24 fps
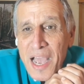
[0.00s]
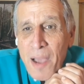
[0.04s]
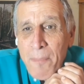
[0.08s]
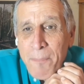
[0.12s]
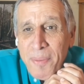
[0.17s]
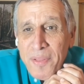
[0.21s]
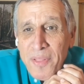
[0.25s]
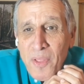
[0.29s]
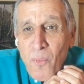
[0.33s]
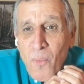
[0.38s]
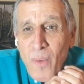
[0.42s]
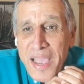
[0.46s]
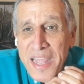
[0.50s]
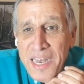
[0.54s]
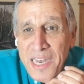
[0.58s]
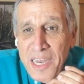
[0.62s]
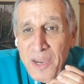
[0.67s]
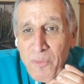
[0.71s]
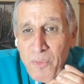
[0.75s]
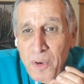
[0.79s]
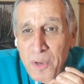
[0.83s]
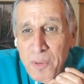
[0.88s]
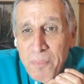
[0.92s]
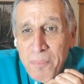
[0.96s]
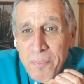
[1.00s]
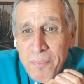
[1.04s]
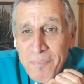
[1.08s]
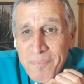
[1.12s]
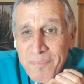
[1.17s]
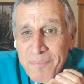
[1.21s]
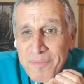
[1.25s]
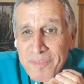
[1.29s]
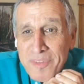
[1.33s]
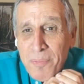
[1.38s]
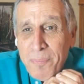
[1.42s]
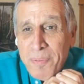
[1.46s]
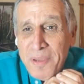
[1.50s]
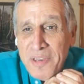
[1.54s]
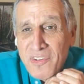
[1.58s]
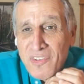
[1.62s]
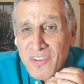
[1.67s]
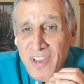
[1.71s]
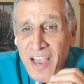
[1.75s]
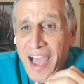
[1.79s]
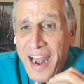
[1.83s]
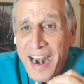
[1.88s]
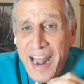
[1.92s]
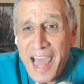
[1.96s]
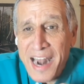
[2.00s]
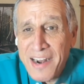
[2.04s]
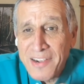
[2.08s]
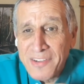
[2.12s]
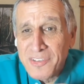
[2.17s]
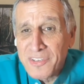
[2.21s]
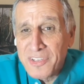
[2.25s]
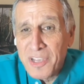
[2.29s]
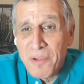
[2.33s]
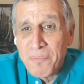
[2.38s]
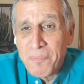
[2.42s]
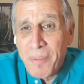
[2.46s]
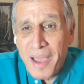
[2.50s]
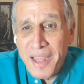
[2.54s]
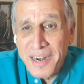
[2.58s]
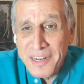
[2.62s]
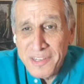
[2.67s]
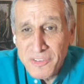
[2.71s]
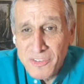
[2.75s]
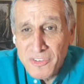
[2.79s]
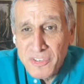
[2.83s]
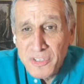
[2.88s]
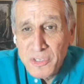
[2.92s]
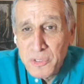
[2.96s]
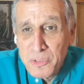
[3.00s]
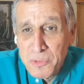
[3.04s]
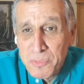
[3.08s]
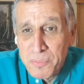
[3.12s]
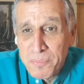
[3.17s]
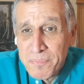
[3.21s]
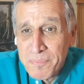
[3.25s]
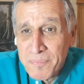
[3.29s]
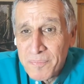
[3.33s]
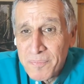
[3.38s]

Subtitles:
up in the waiting room to be shot out of somebody's tube,